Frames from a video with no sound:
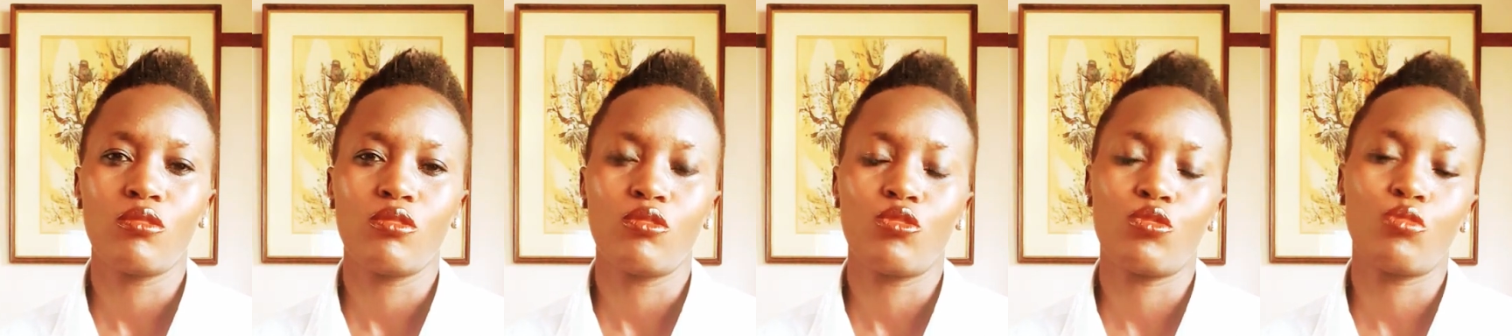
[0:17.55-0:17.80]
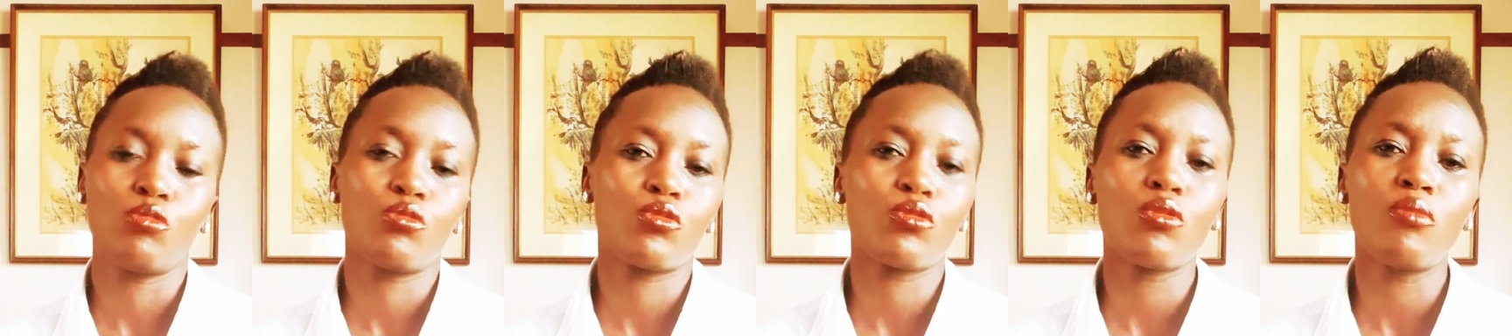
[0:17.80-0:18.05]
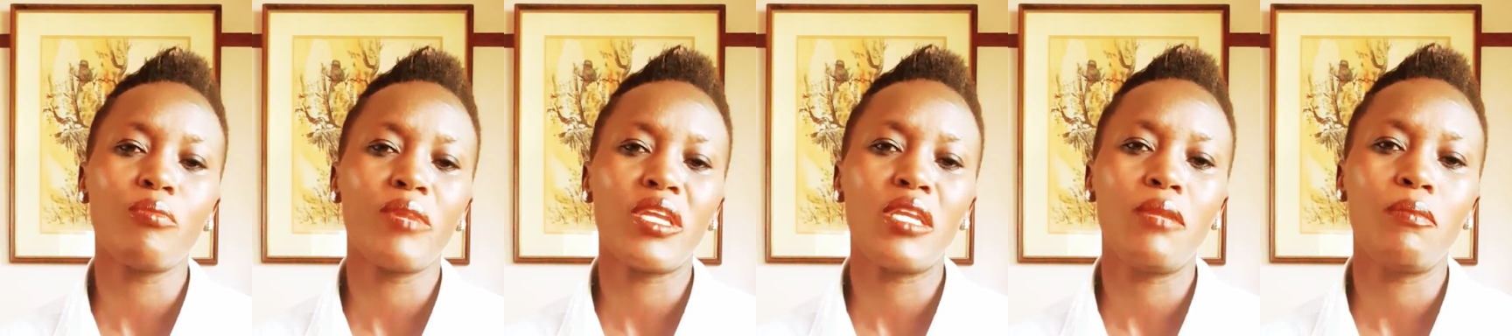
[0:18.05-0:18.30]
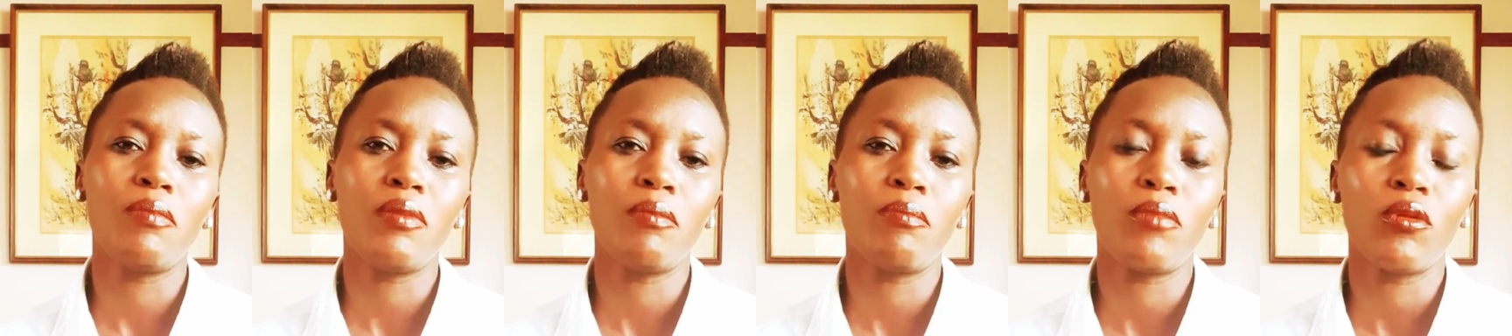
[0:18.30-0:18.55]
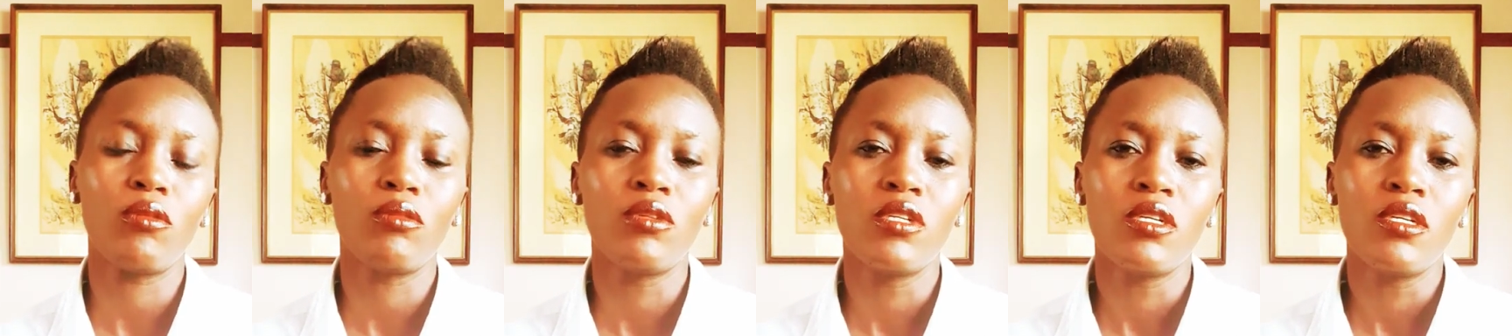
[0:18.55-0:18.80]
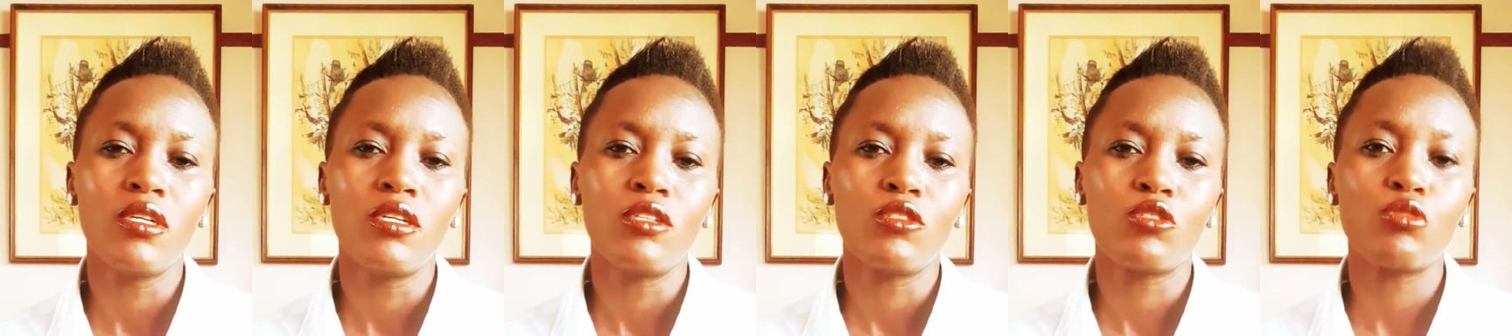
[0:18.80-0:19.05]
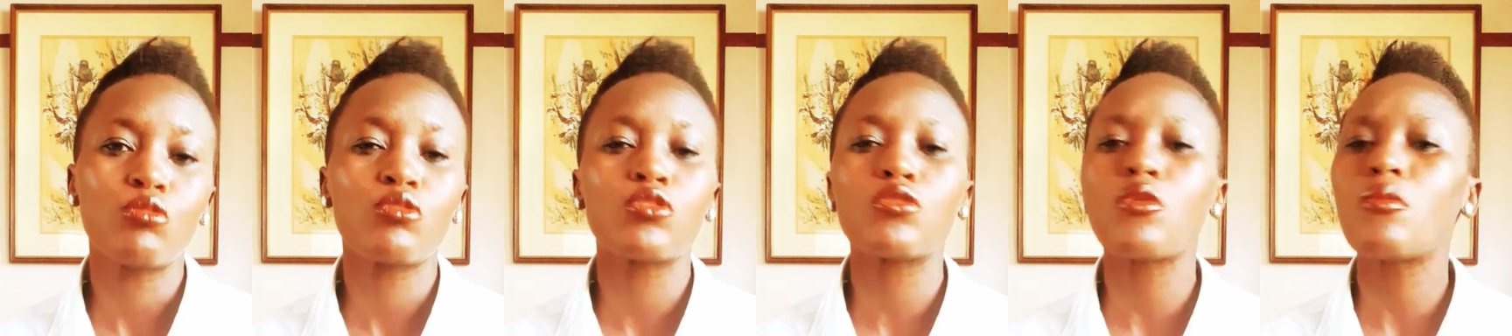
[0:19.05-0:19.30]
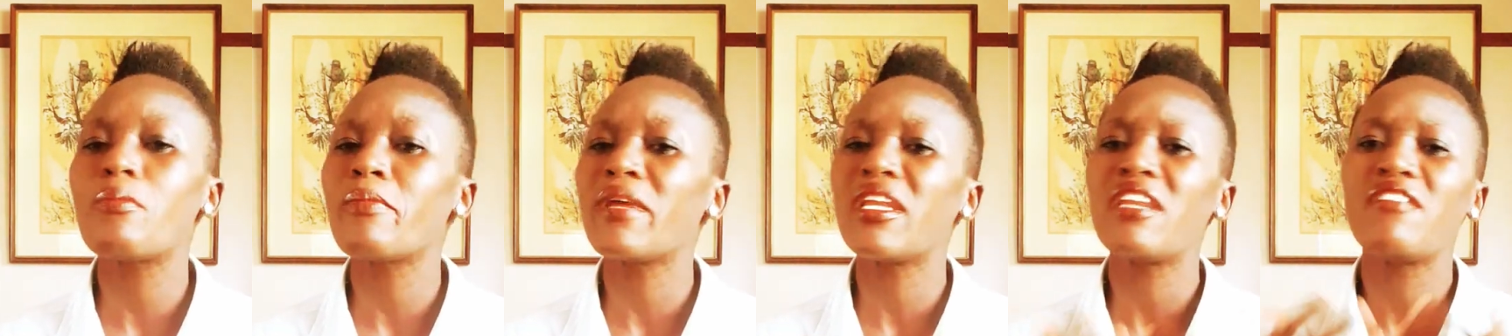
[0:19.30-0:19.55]
to so many people, to so
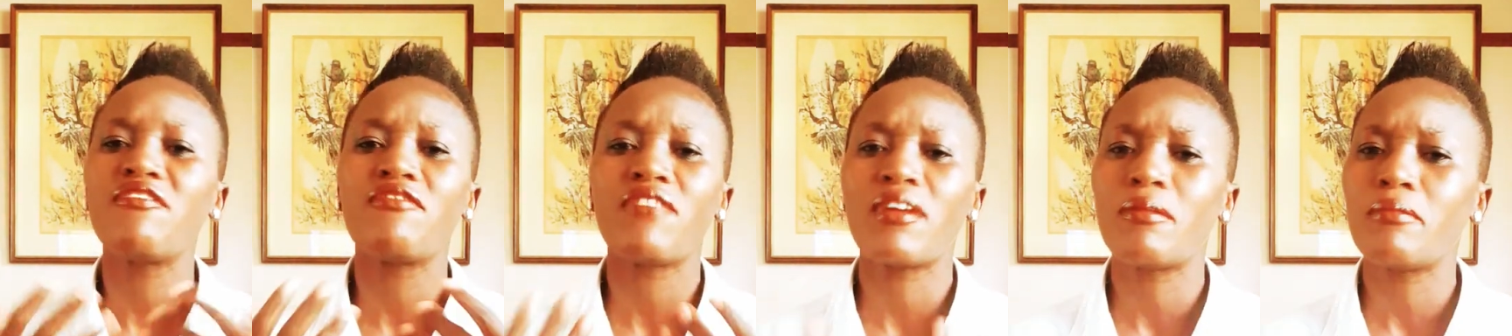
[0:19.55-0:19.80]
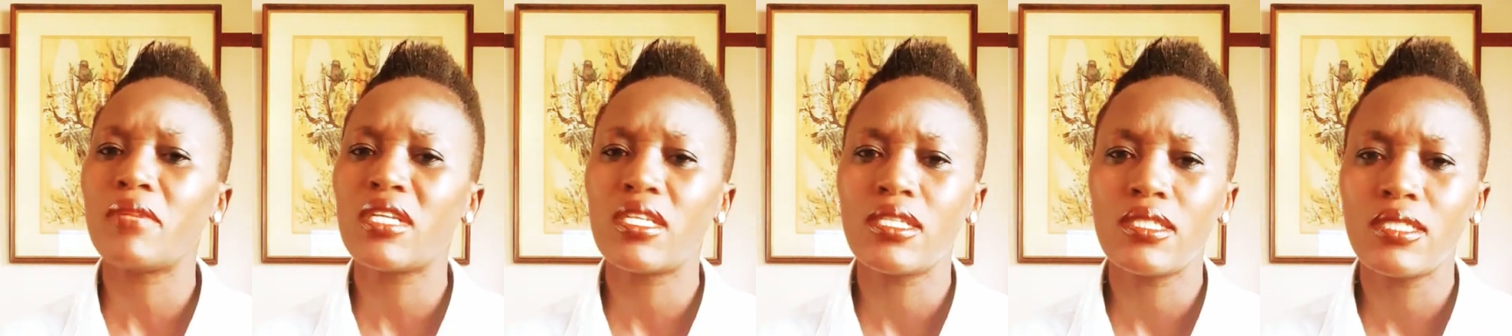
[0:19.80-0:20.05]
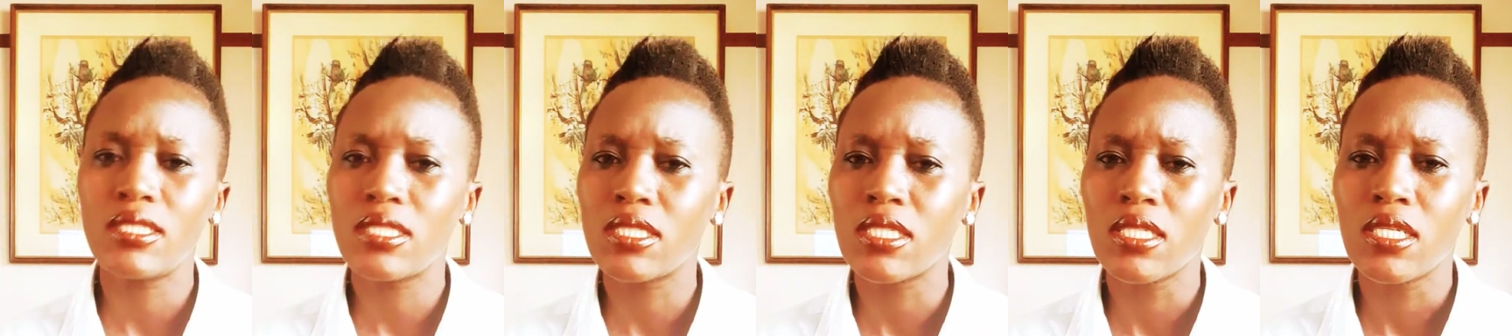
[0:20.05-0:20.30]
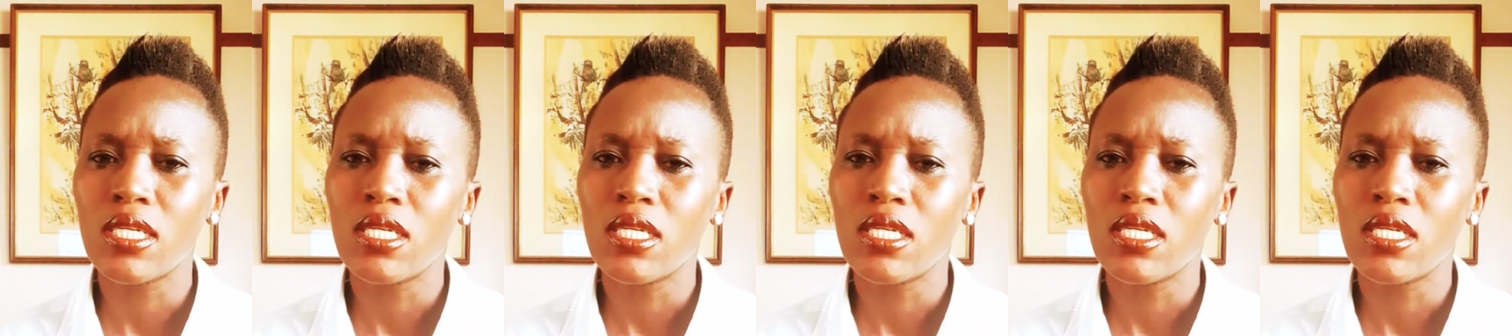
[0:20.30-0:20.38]
many families.